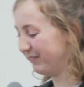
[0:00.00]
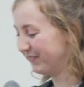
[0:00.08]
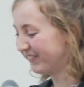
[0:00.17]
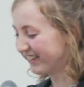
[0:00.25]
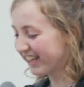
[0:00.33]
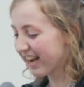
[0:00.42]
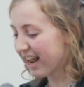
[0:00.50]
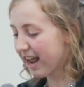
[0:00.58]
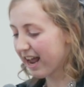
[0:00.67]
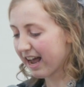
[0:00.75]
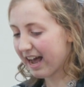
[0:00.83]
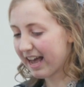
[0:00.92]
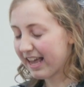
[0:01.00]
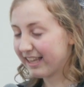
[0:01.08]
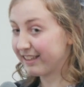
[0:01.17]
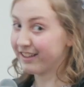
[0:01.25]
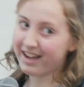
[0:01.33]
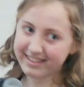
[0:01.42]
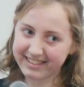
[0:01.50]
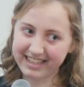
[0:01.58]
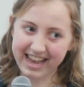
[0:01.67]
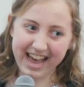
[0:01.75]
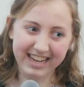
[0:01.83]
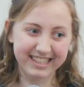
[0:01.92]
Um, I lost
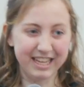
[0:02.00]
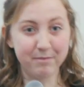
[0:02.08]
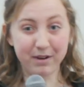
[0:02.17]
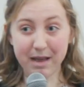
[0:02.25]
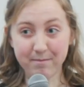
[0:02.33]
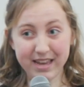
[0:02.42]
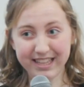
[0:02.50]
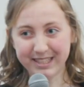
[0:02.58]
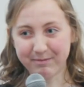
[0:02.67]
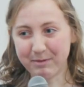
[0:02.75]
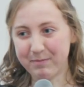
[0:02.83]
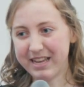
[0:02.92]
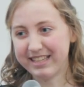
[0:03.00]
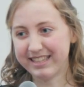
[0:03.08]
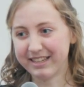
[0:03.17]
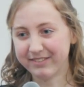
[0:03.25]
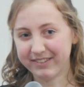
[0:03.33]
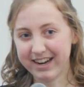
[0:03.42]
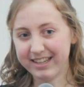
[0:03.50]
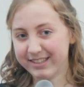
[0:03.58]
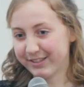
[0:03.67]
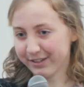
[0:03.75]
the accent, but I made some amazing friends.